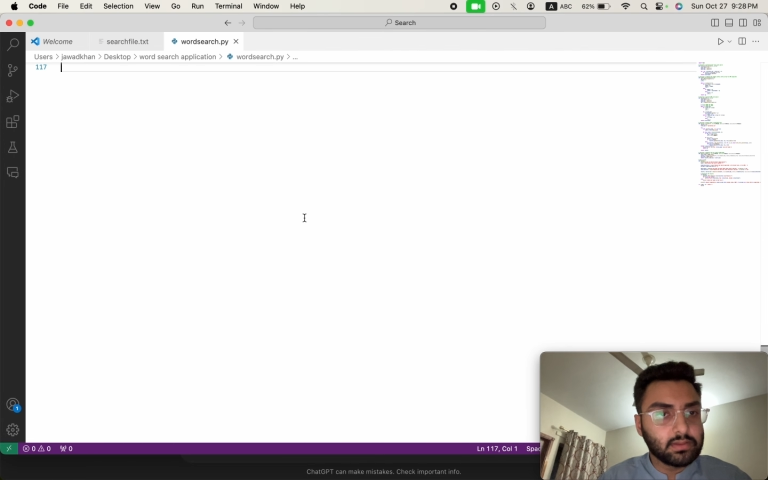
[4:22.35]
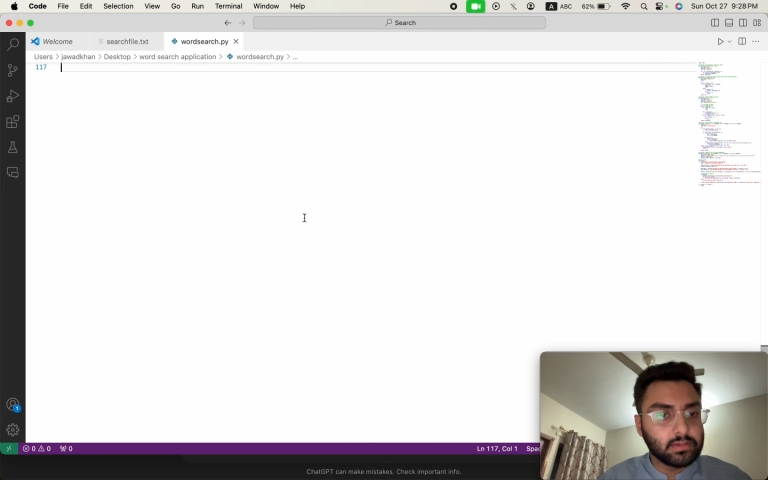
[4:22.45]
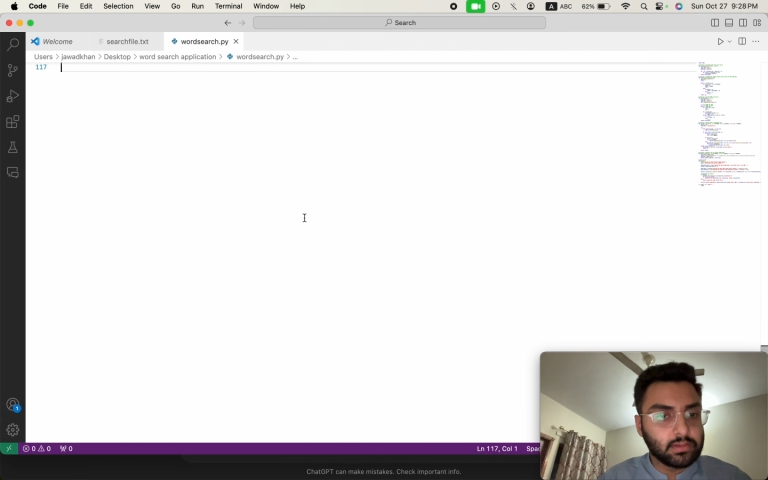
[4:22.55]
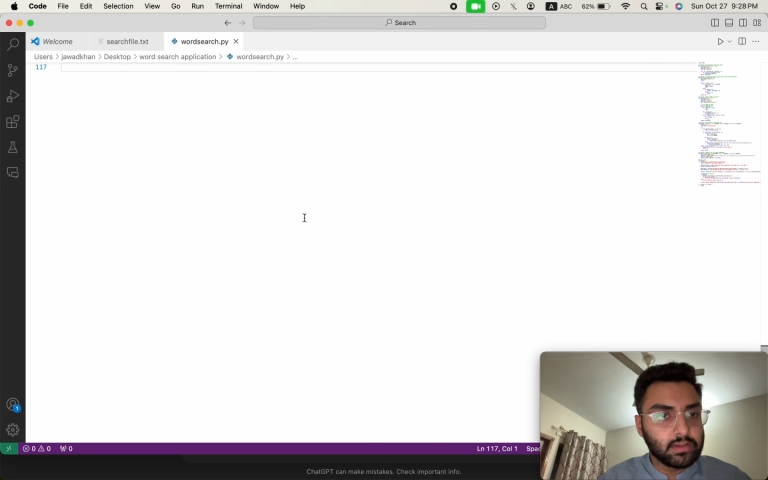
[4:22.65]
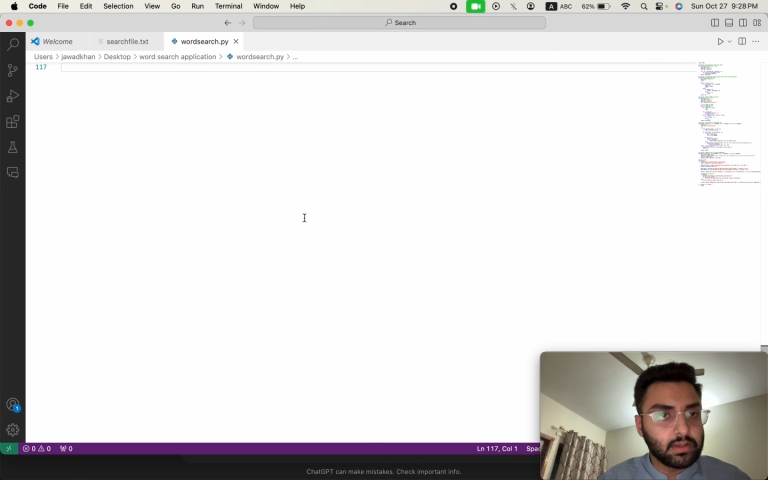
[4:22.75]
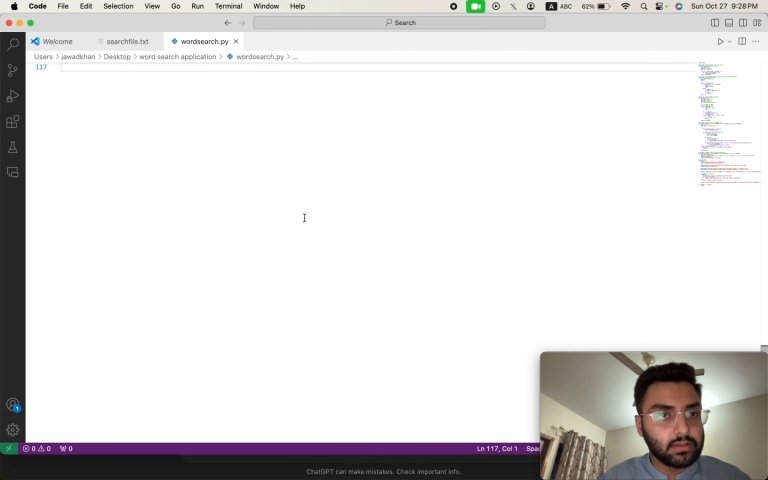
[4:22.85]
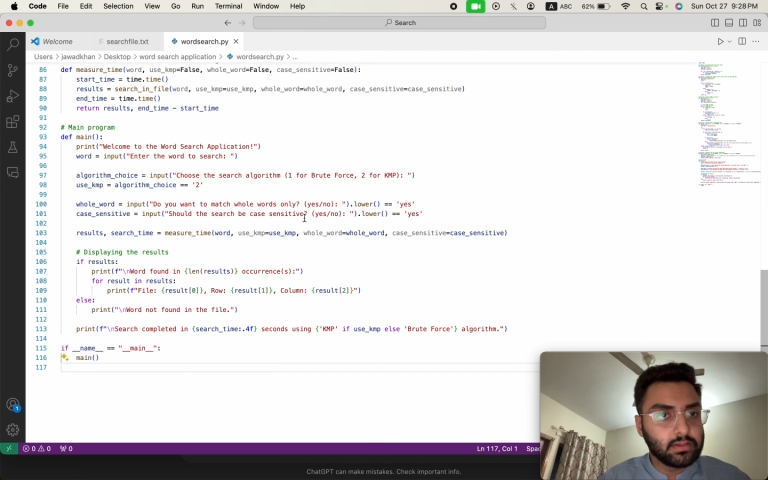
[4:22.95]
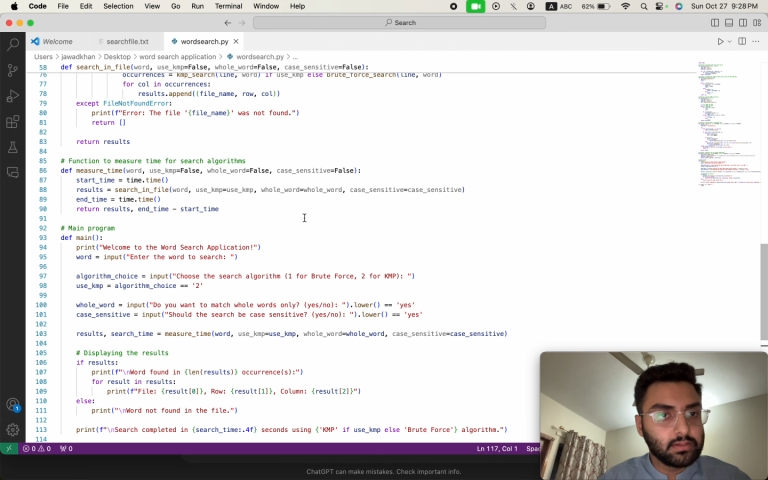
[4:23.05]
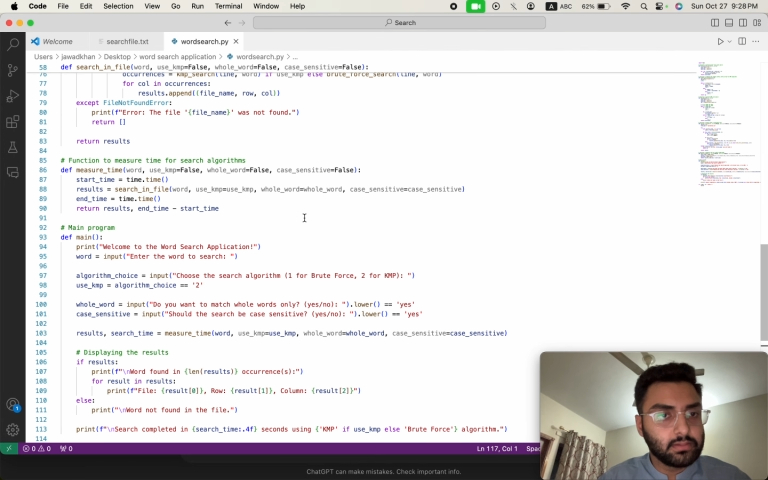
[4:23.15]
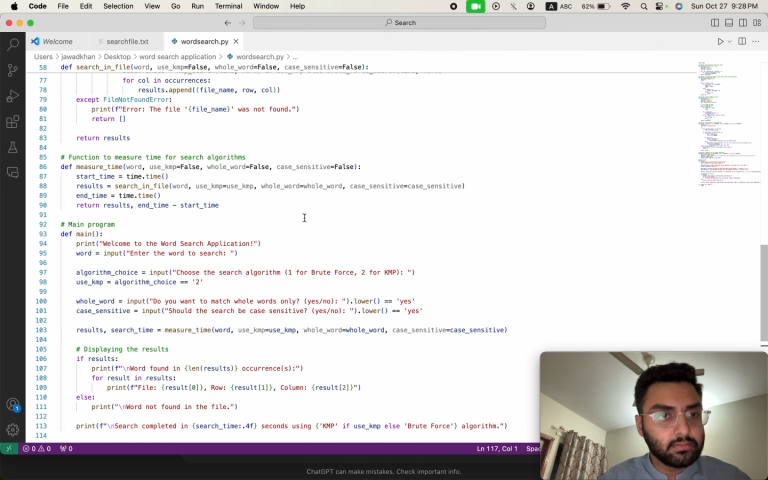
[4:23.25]
that
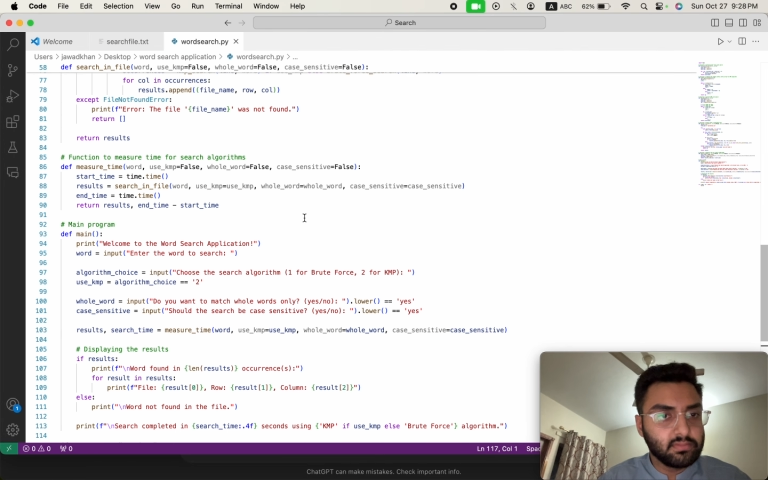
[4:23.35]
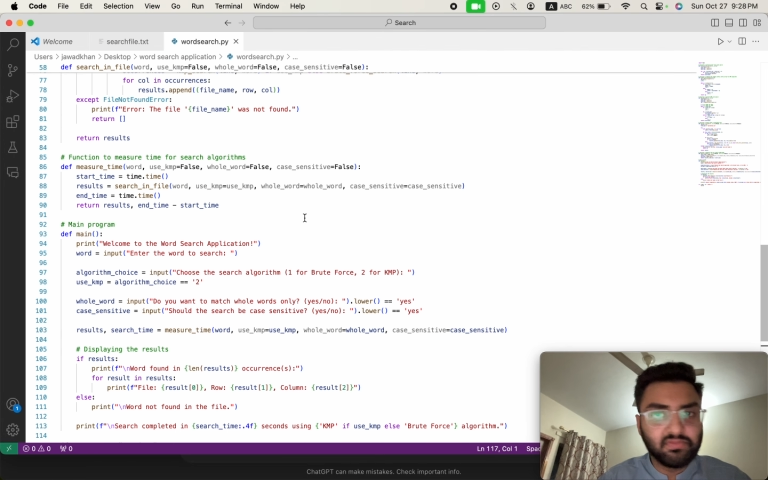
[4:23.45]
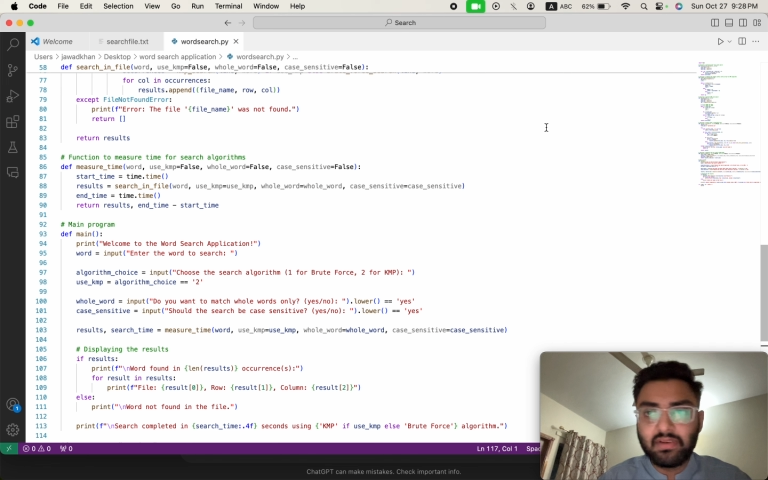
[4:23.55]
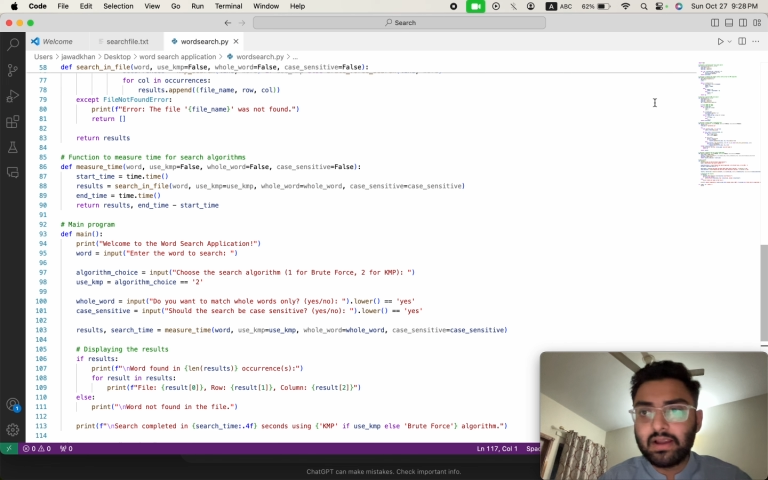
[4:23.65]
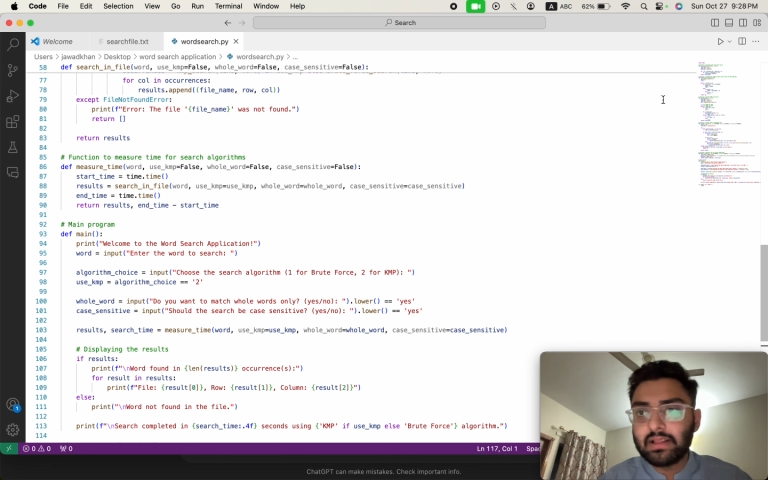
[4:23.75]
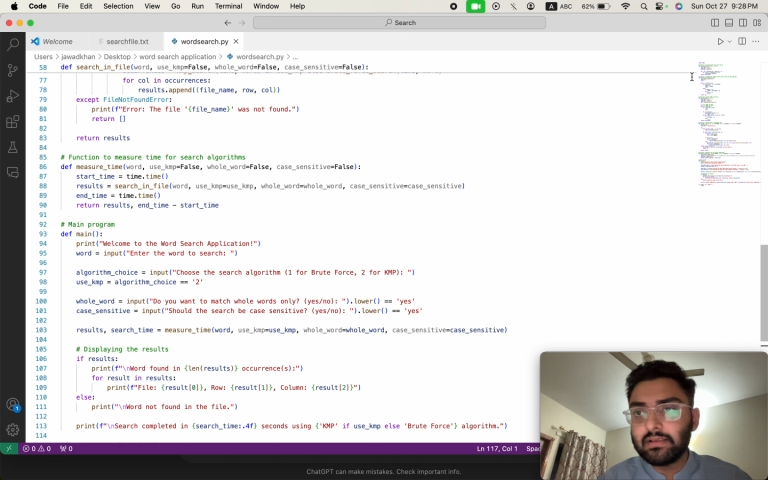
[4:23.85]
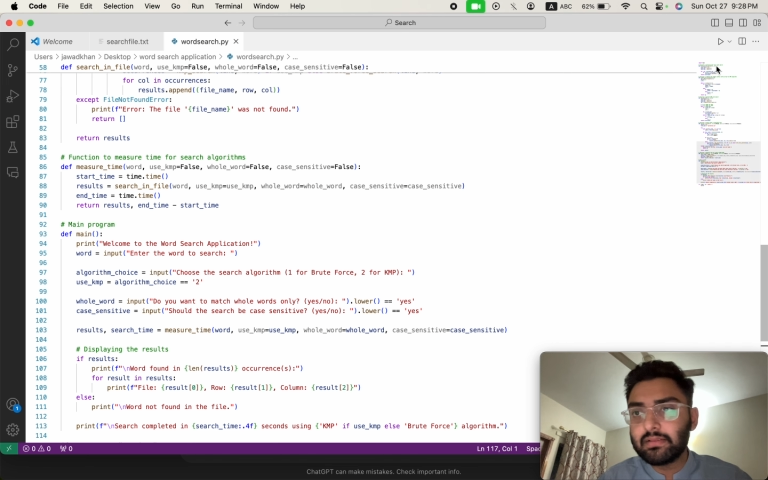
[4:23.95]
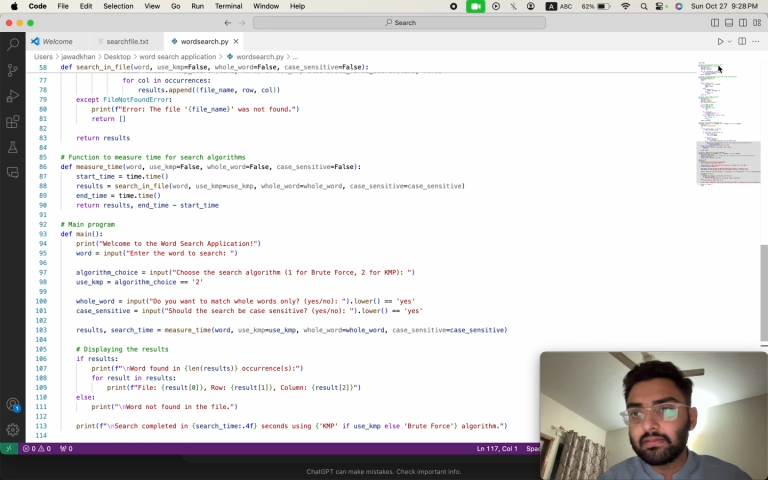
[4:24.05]
file,